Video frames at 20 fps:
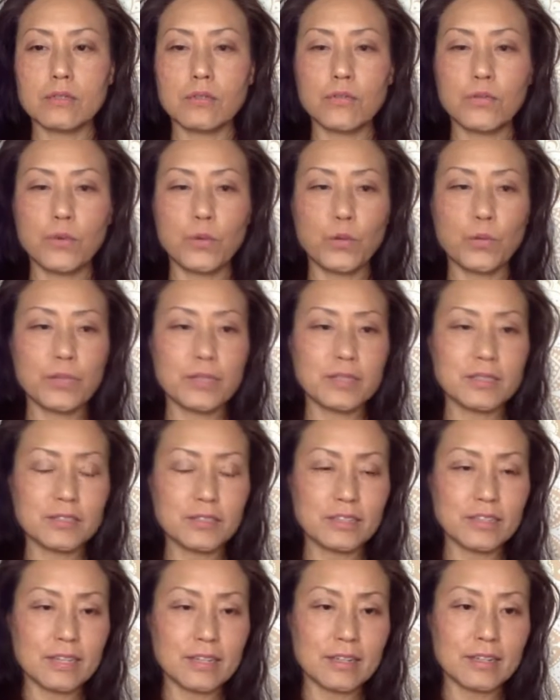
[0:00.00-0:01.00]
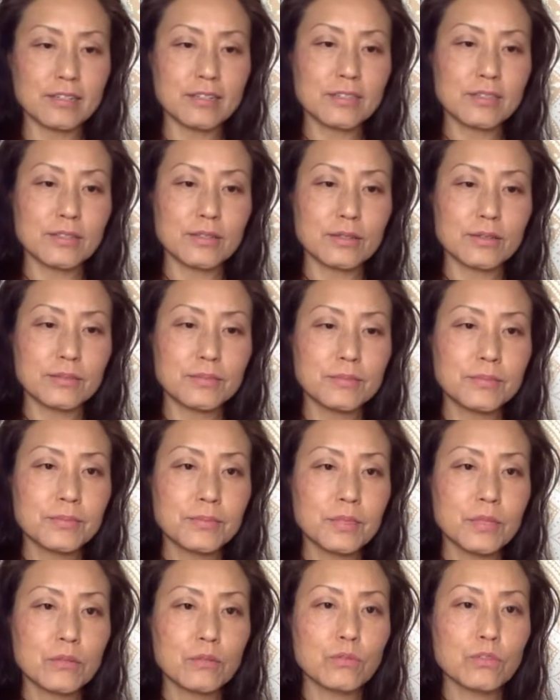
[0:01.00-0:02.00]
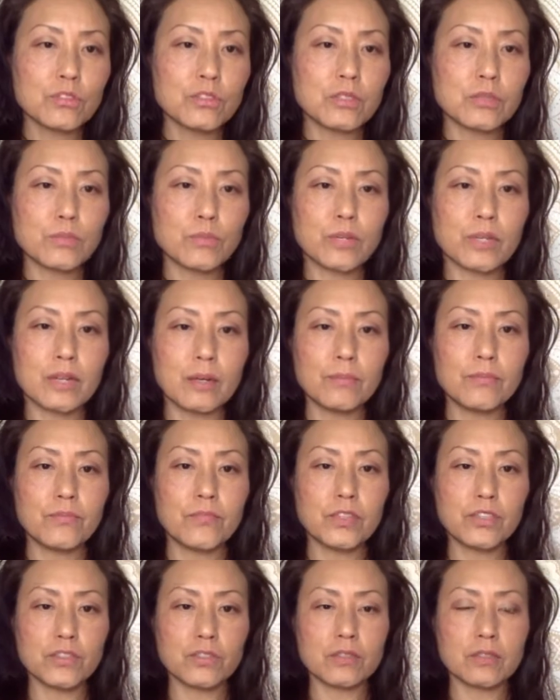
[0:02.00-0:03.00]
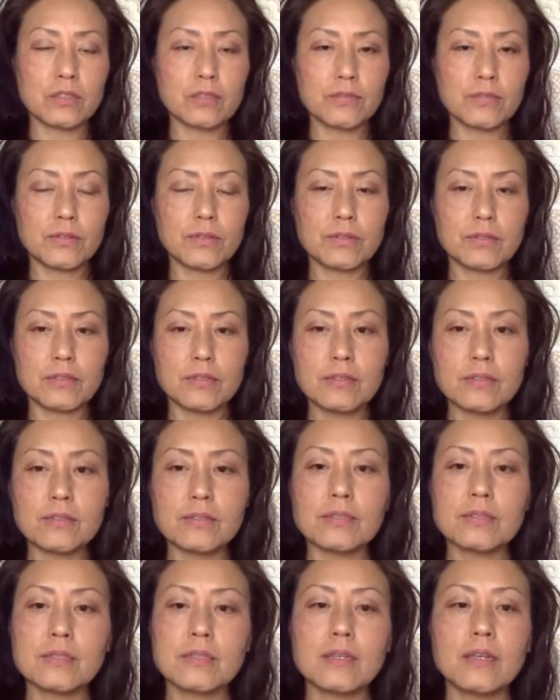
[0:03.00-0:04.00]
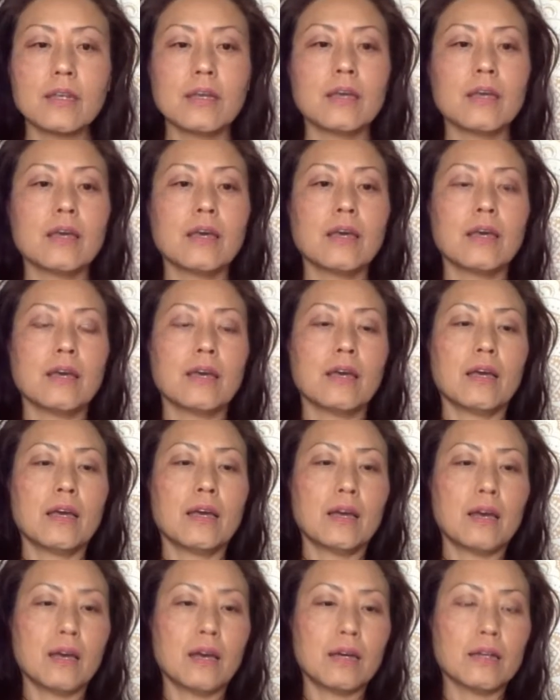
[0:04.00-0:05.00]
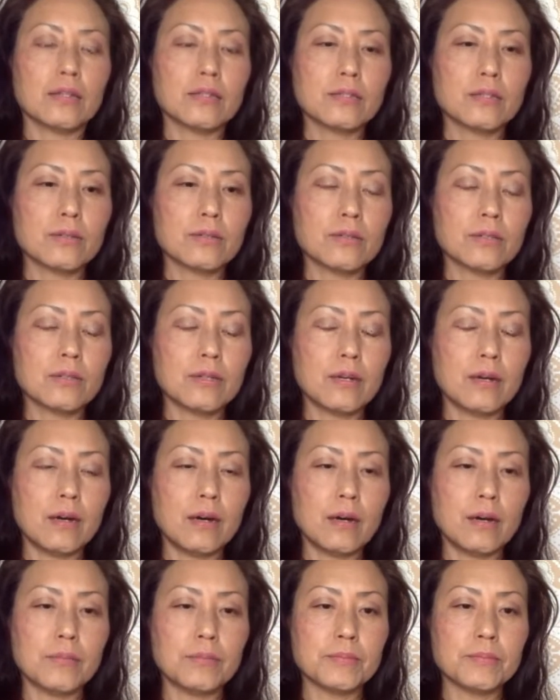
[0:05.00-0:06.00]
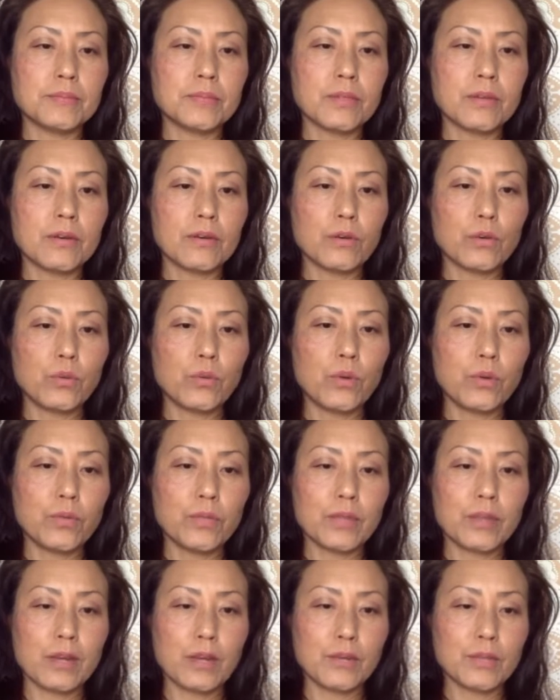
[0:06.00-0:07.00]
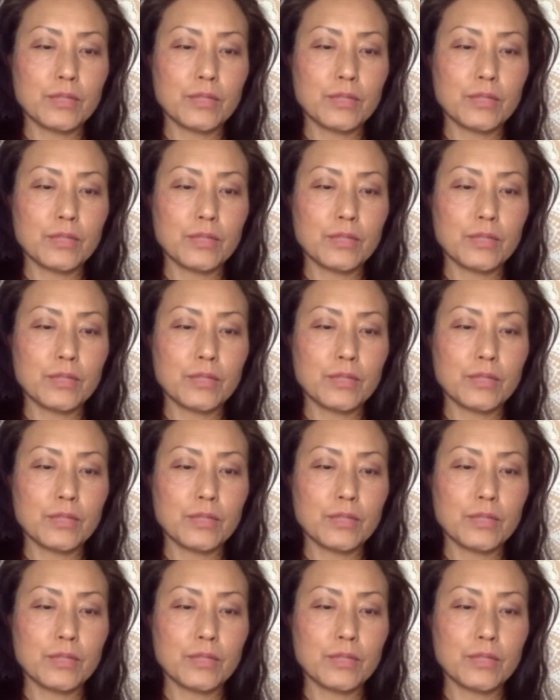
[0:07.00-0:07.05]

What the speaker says: formatted today. So, which is what I'm visioning for this. So, the quote that I